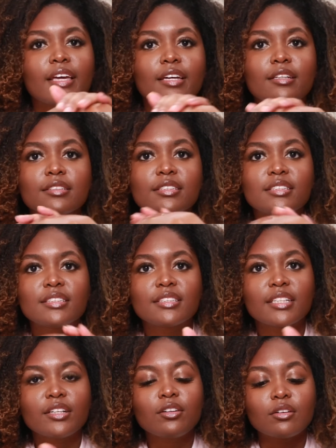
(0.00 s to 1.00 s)
like
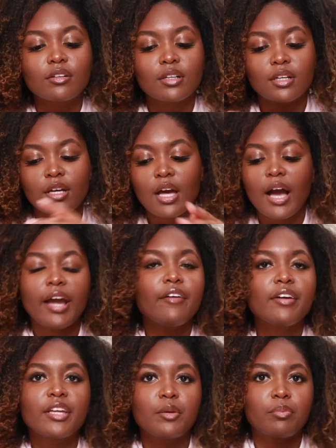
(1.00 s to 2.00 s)
silk. I
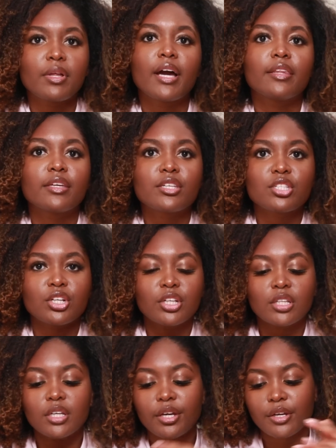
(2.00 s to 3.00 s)
already applied this
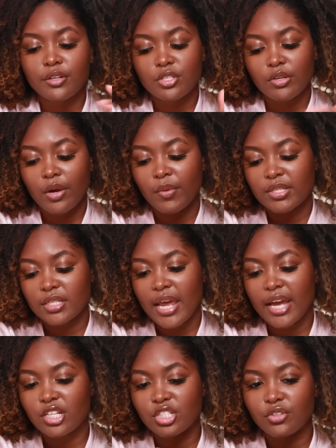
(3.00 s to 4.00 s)
earlier, so I wasn't
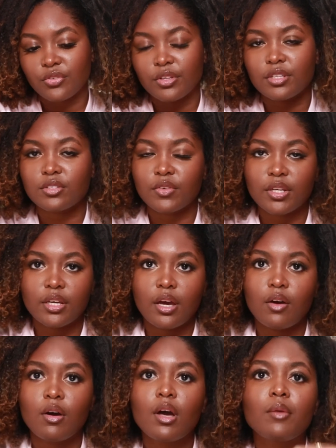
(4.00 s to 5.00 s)
ashy for this
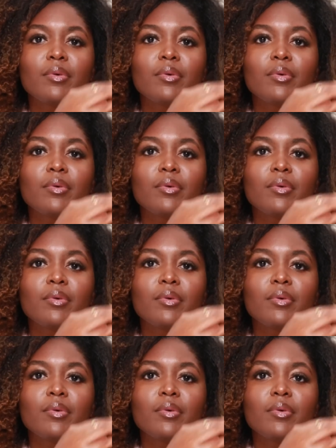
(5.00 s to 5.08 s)
video,